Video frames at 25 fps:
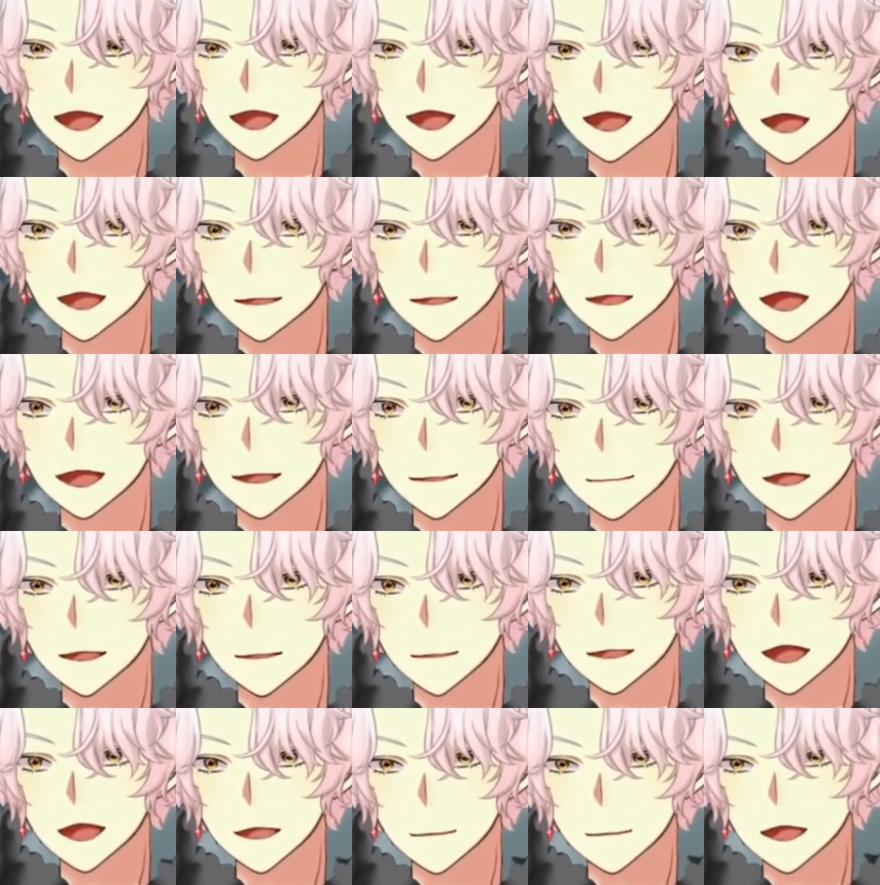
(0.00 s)
deleted my
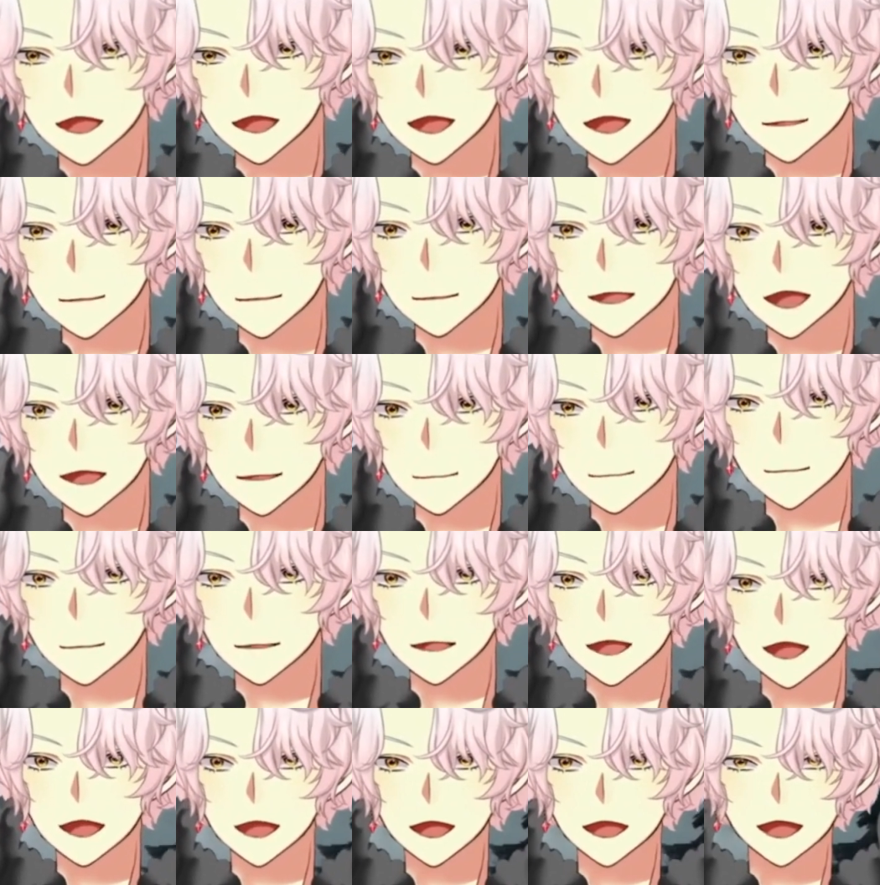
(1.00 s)
browser history, of
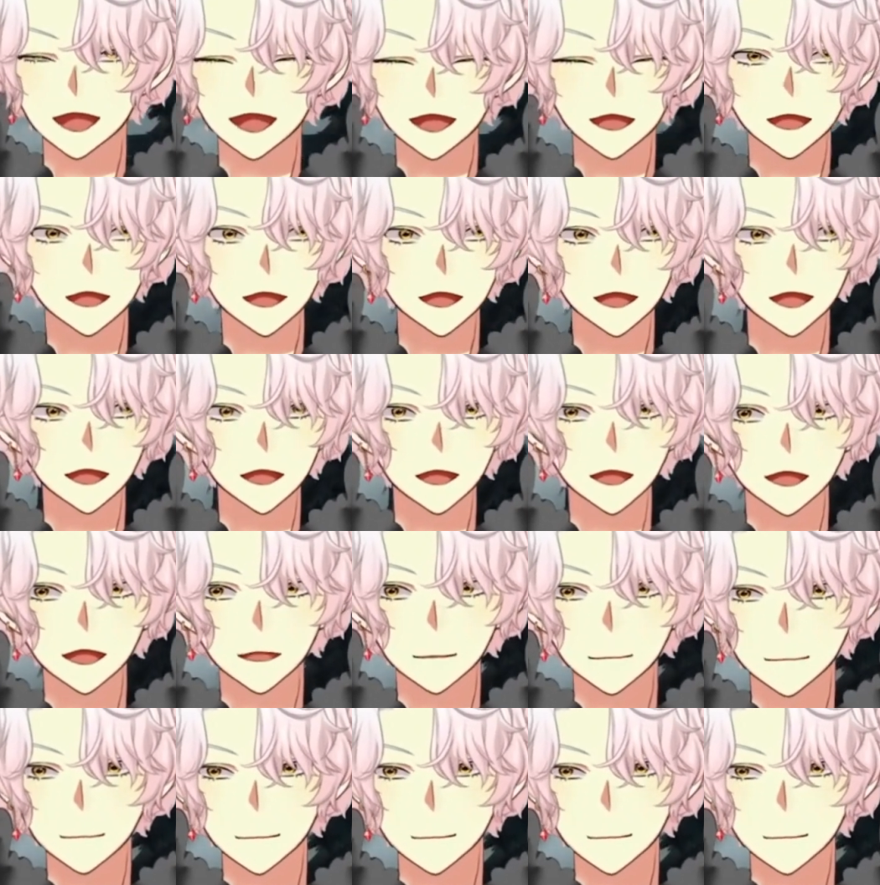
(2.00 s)
course. Um,